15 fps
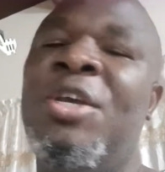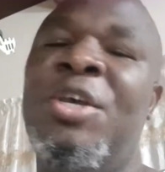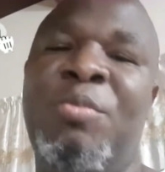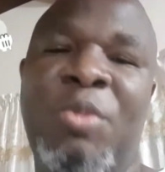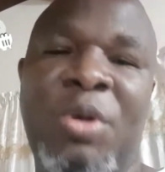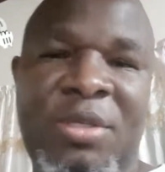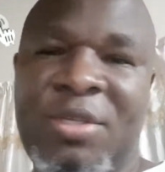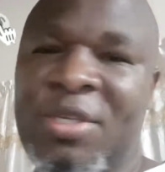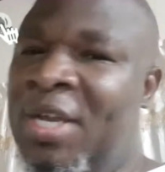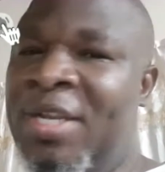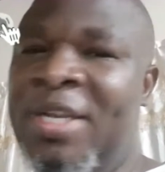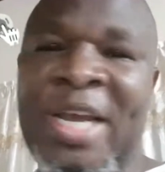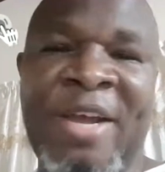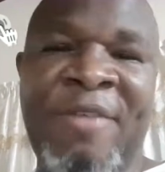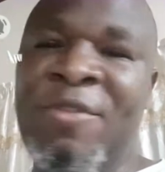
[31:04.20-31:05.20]
But he
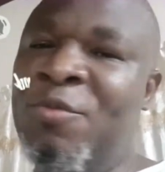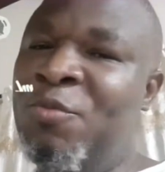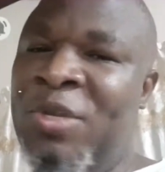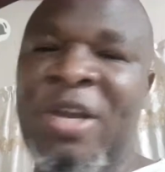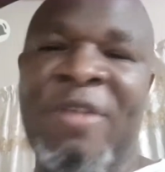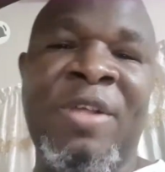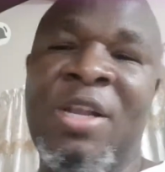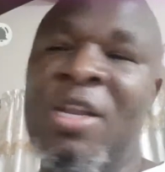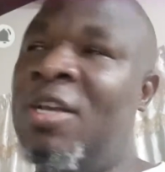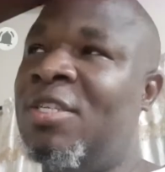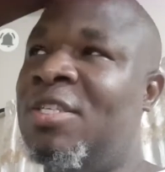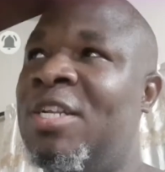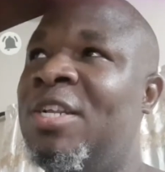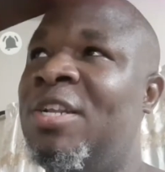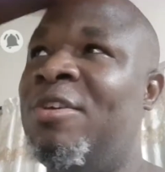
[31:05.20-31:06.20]
and I, we have that
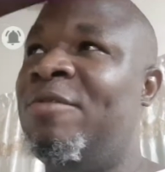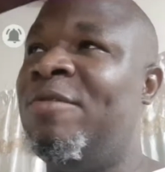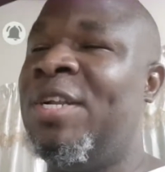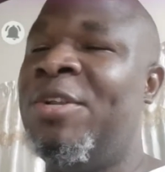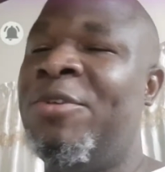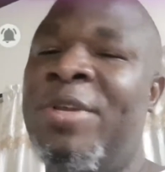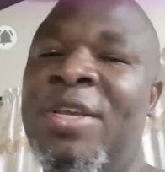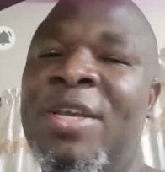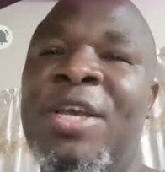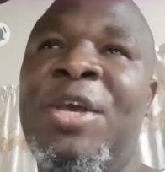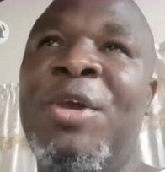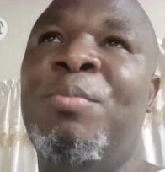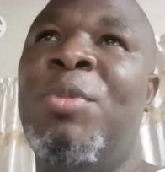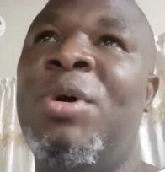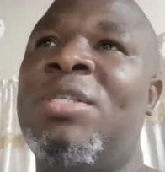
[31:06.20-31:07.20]
loss in love anyway.
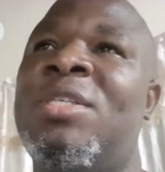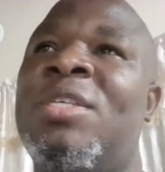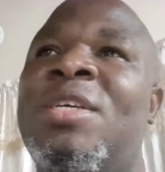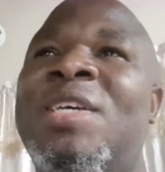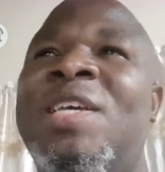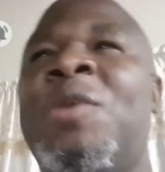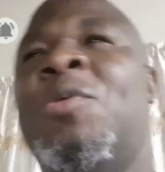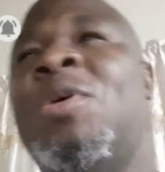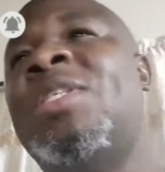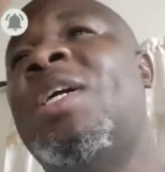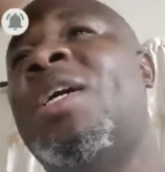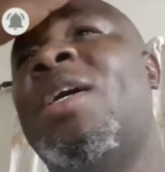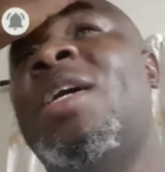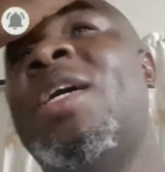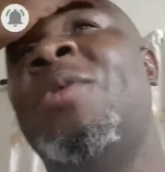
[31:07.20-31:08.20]
But
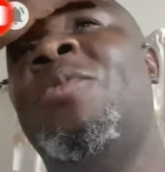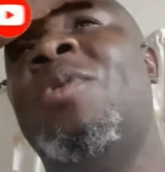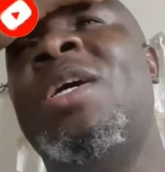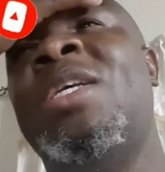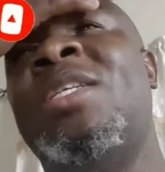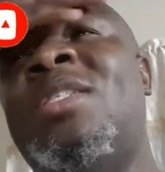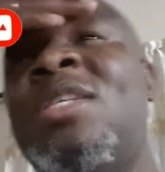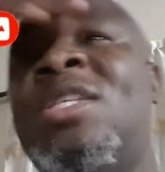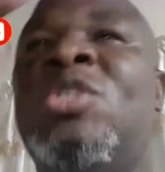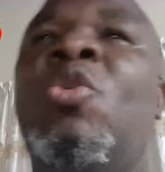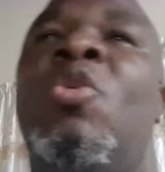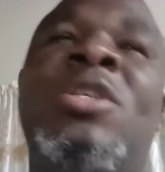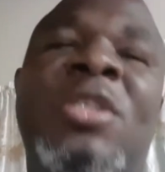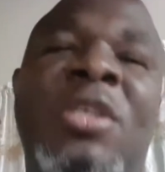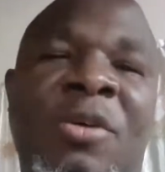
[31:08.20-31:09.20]
it's
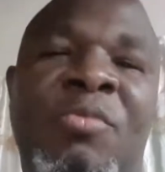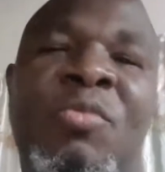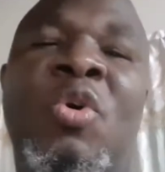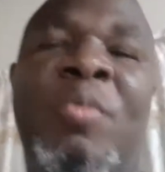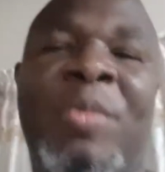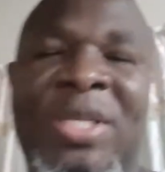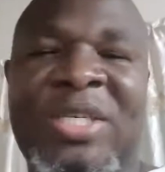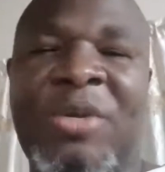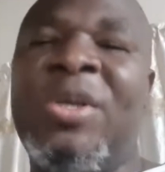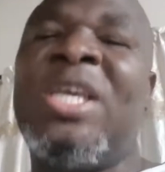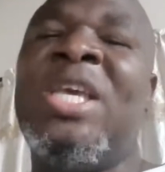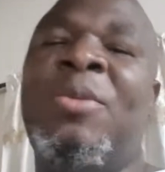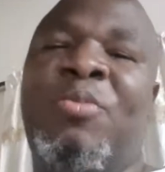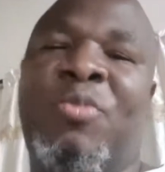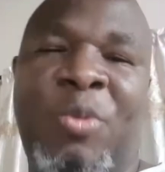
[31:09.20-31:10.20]
those little moments that we
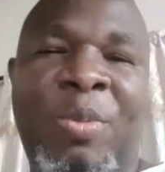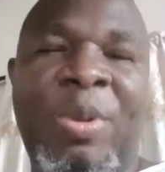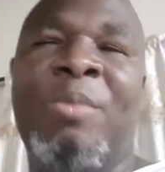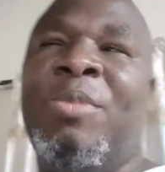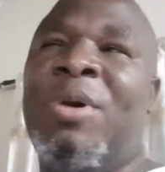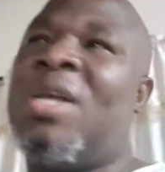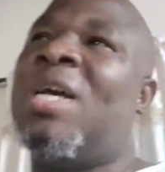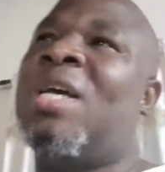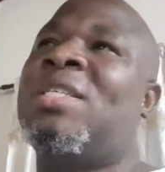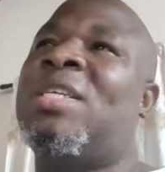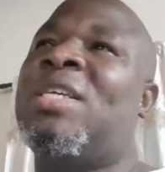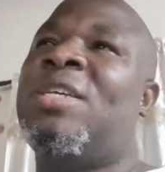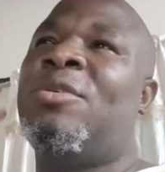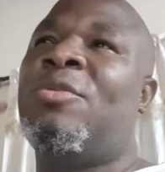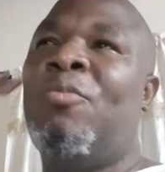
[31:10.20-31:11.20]
keep remember, because
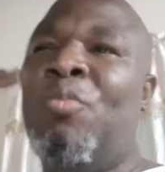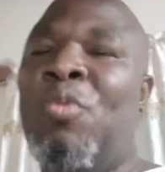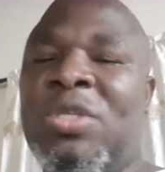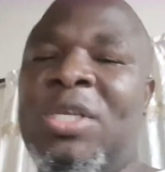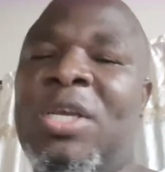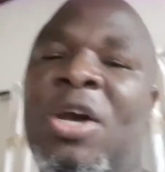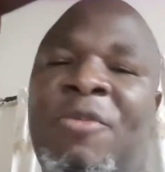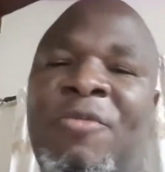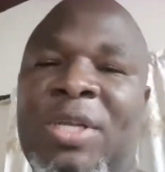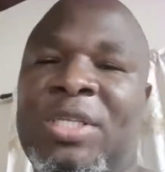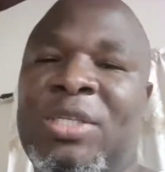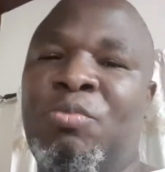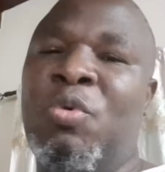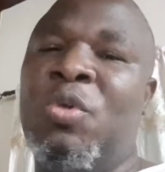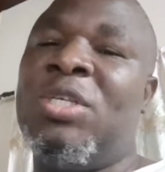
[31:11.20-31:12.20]
most
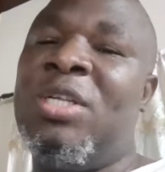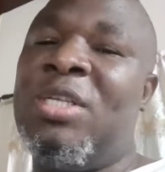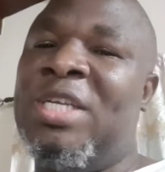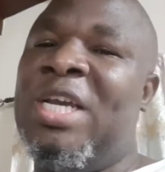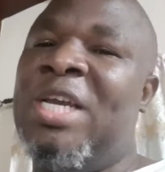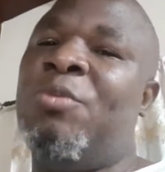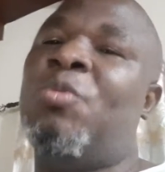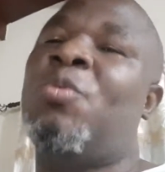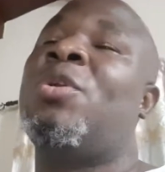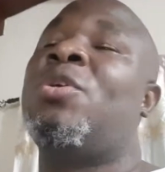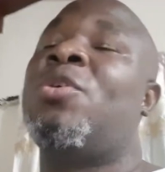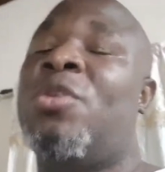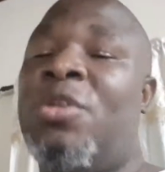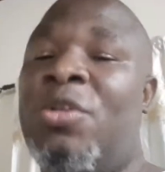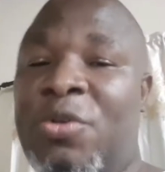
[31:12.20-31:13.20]
of the time we want to
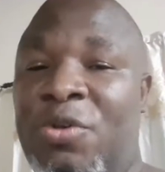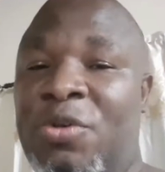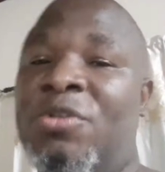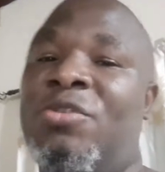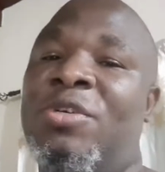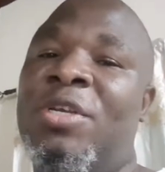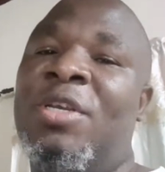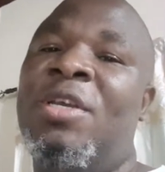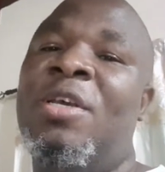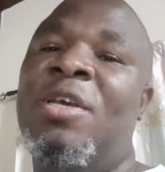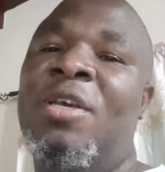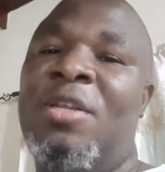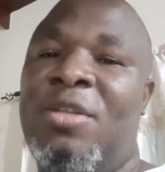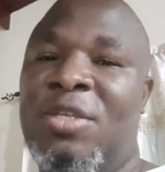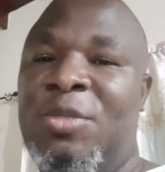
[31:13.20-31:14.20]
go to the country
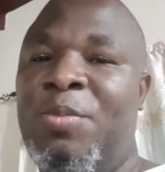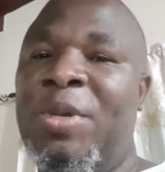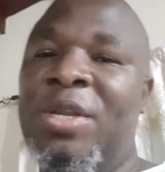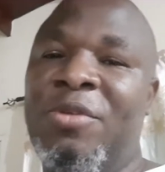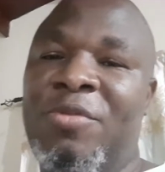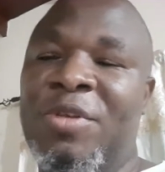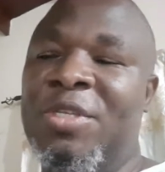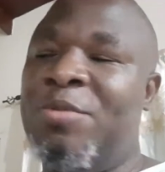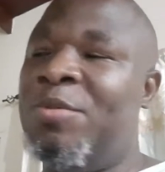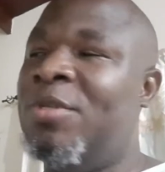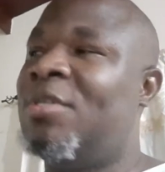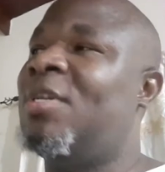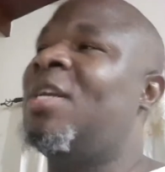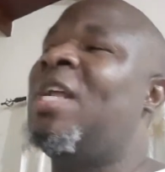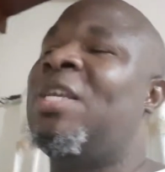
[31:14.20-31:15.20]
to spend
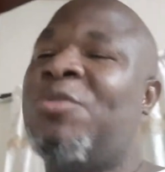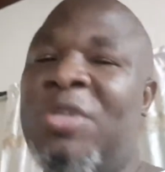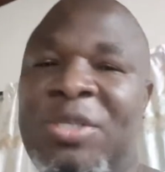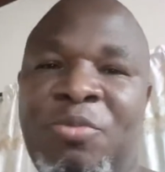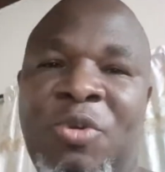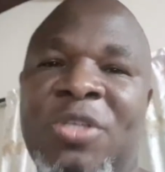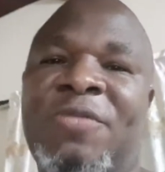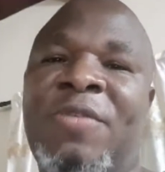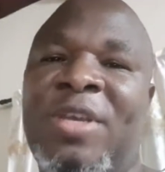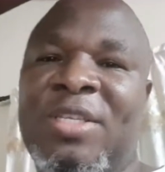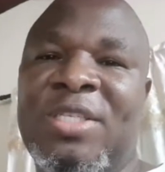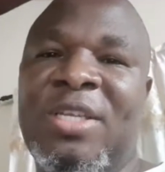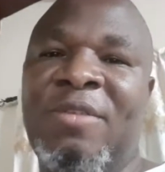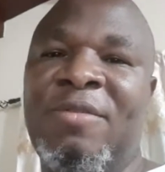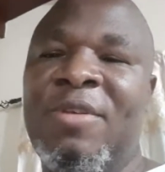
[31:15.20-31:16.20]
Christmas, because that's where it's most
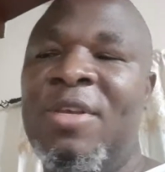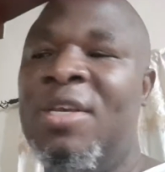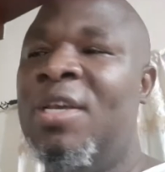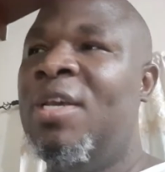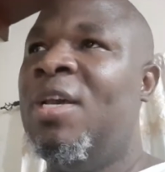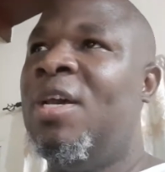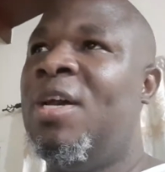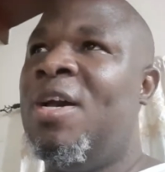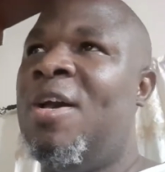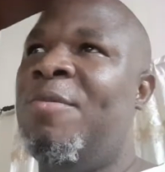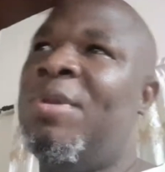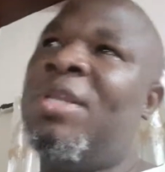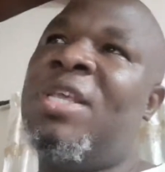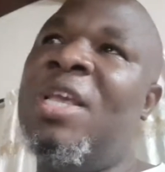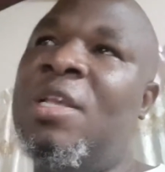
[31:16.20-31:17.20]
festive.
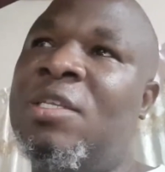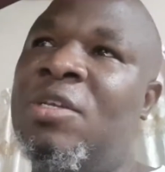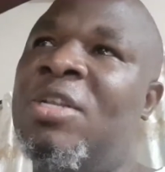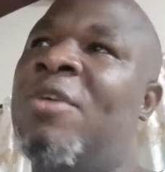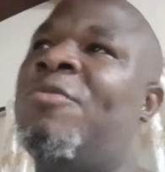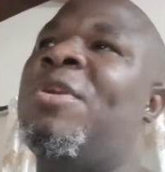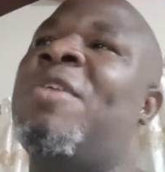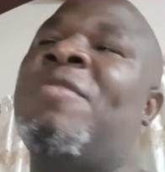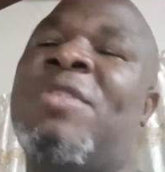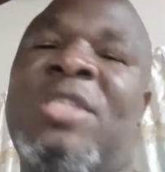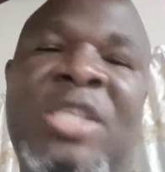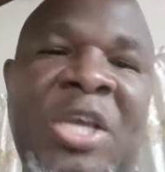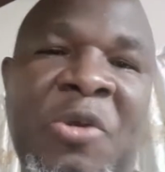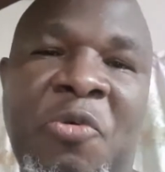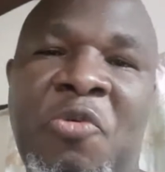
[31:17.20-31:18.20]
In Kingston, they have a
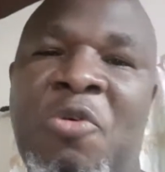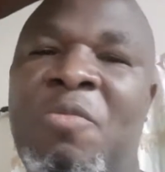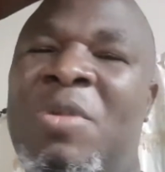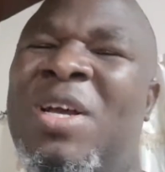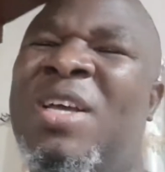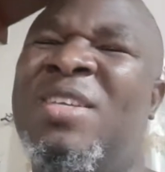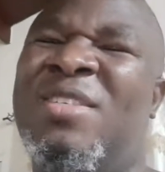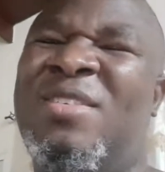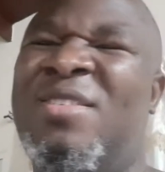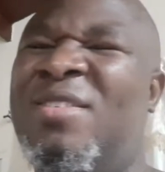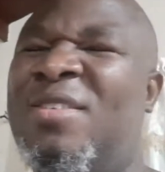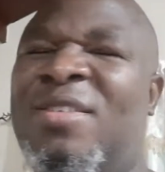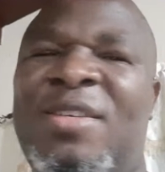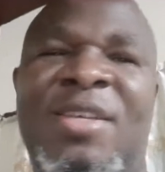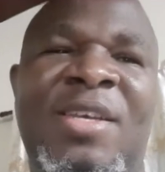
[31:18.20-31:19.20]
stay home because
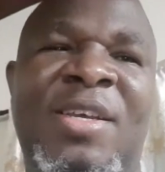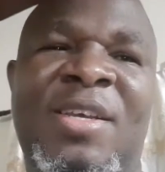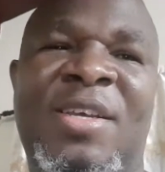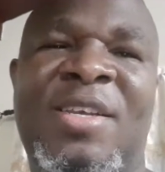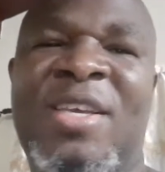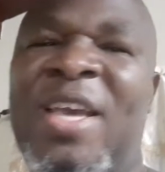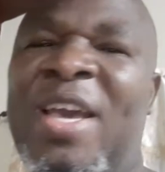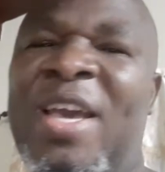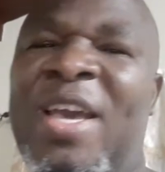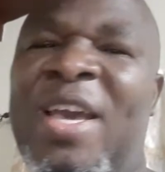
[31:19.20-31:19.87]
much